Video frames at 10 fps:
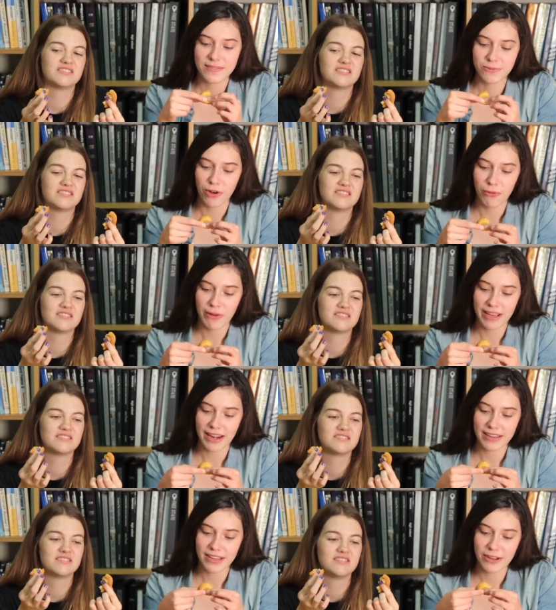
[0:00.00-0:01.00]
Speaker 1: Well, we
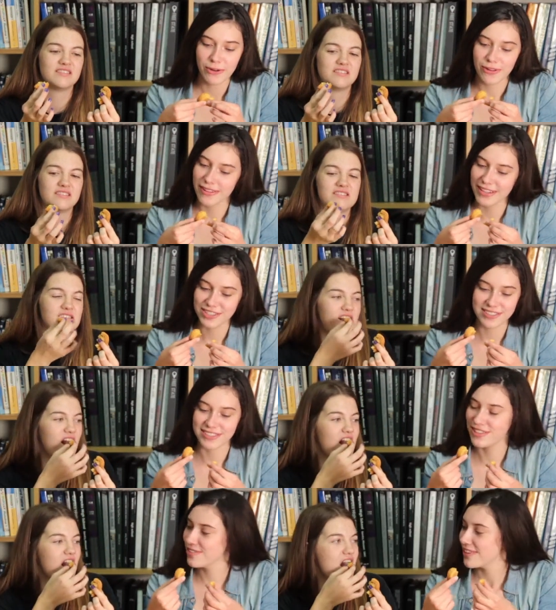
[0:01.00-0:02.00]
gotta go. Let's just
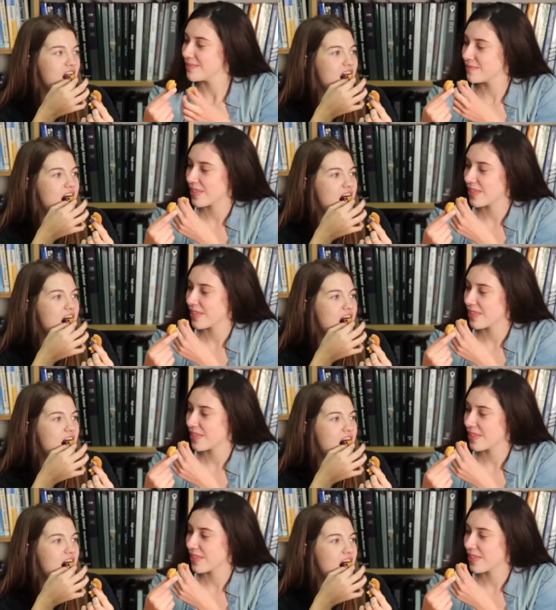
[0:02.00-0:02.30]
do it.